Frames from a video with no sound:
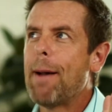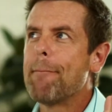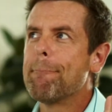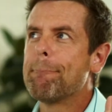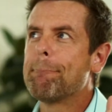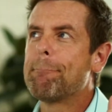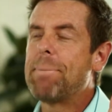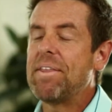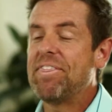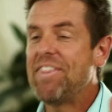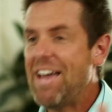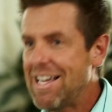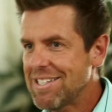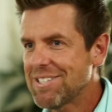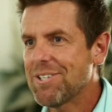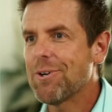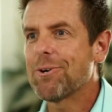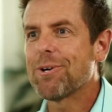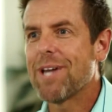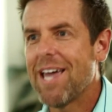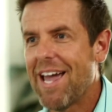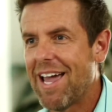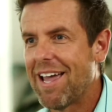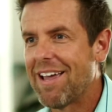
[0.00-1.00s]
But that's
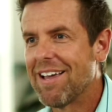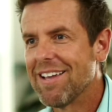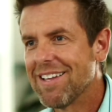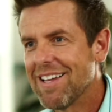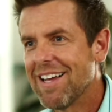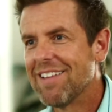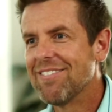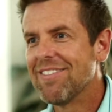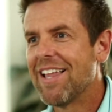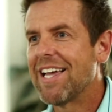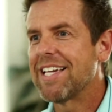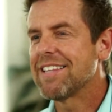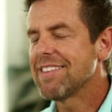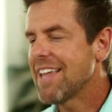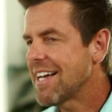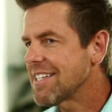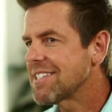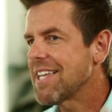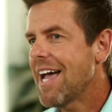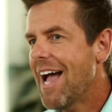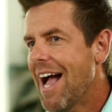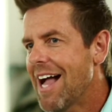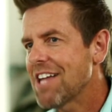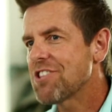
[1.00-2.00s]
okay. Like,
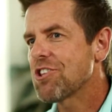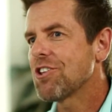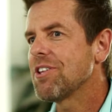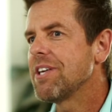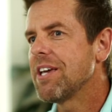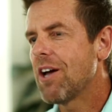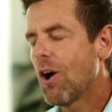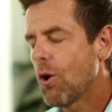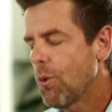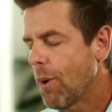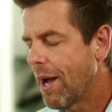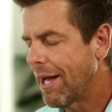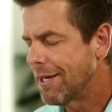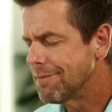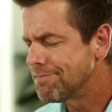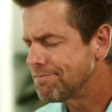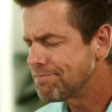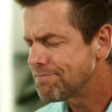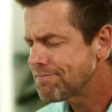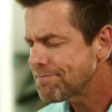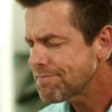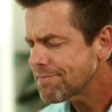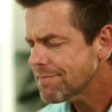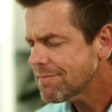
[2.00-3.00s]
that's actually all right.
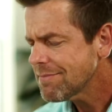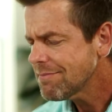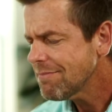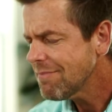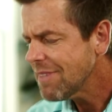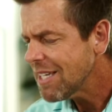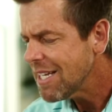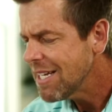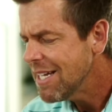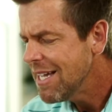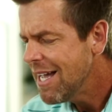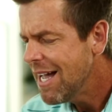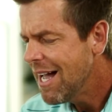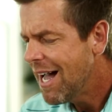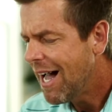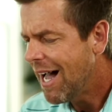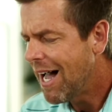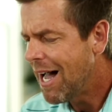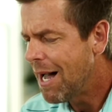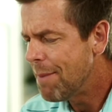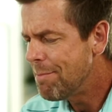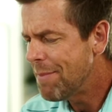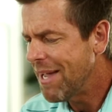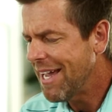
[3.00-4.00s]

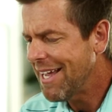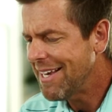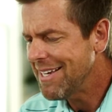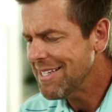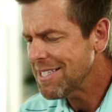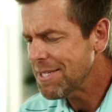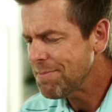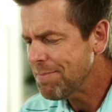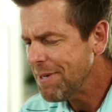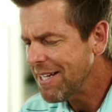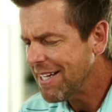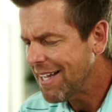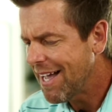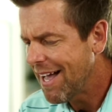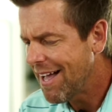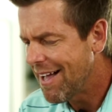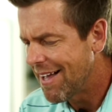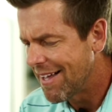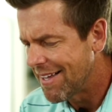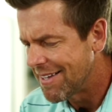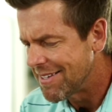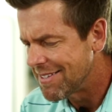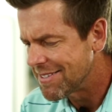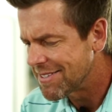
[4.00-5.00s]
And it's
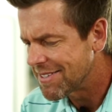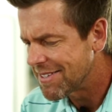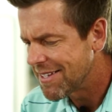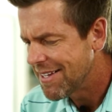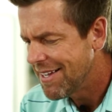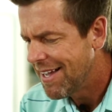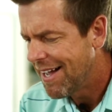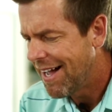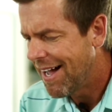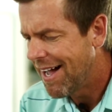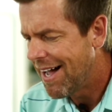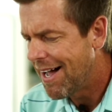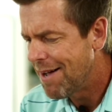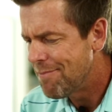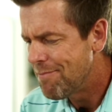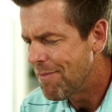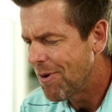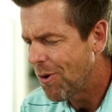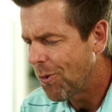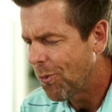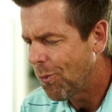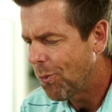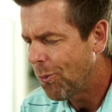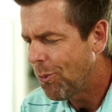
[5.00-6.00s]
because
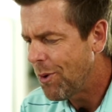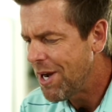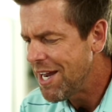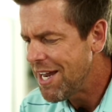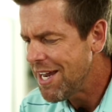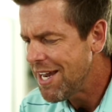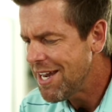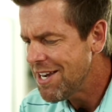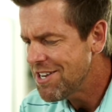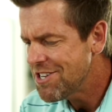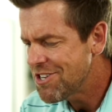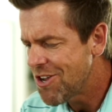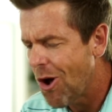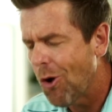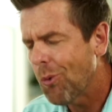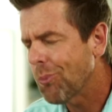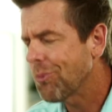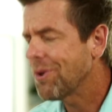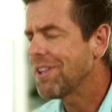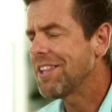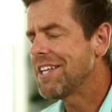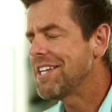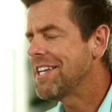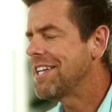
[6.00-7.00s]
we don't
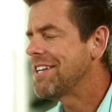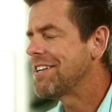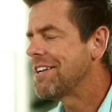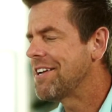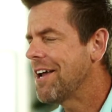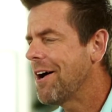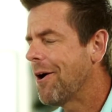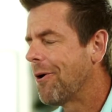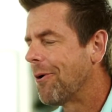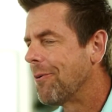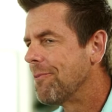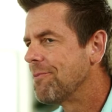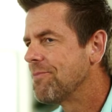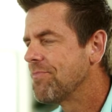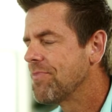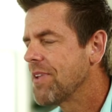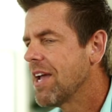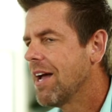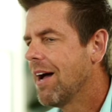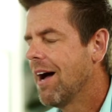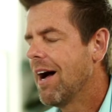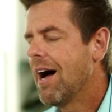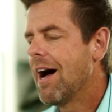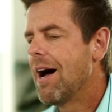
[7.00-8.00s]
really need to know.
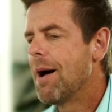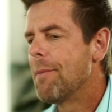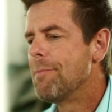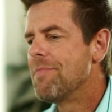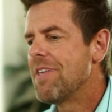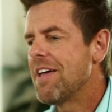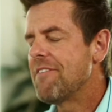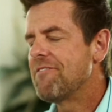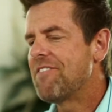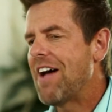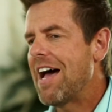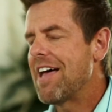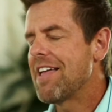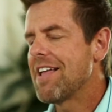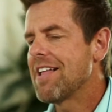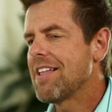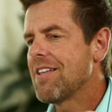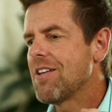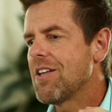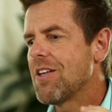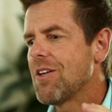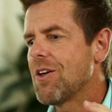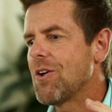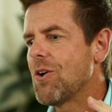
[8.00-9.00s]
In fact,
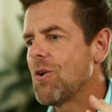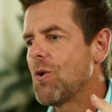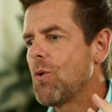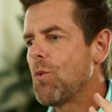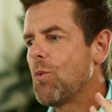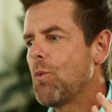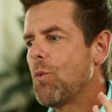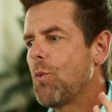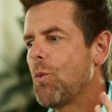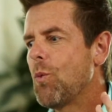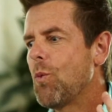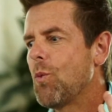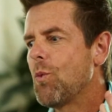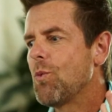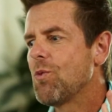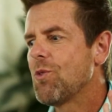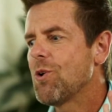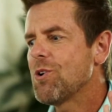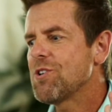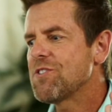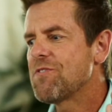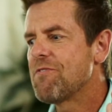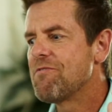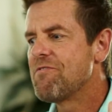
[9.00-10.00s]

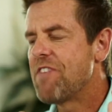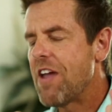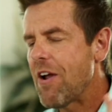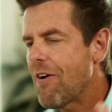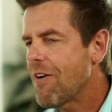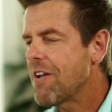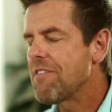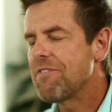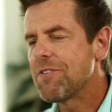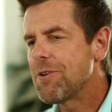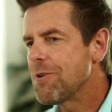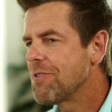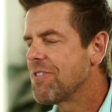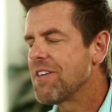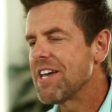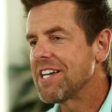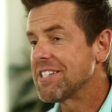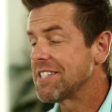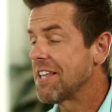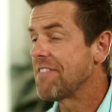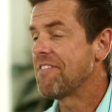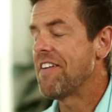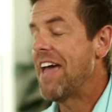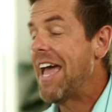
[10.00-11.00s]
there's very few
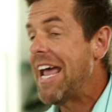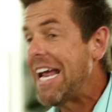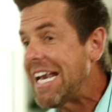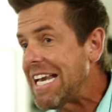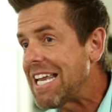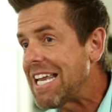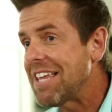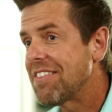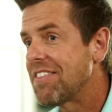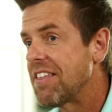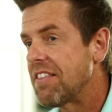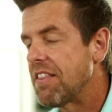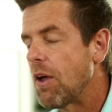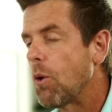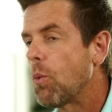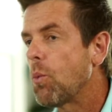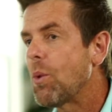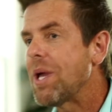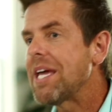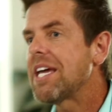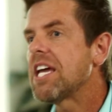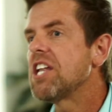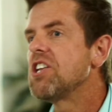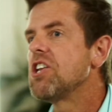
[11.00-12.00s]
things, if anything, that
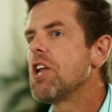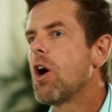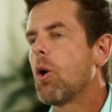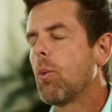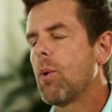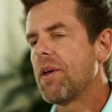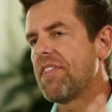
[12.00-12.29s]
we can know with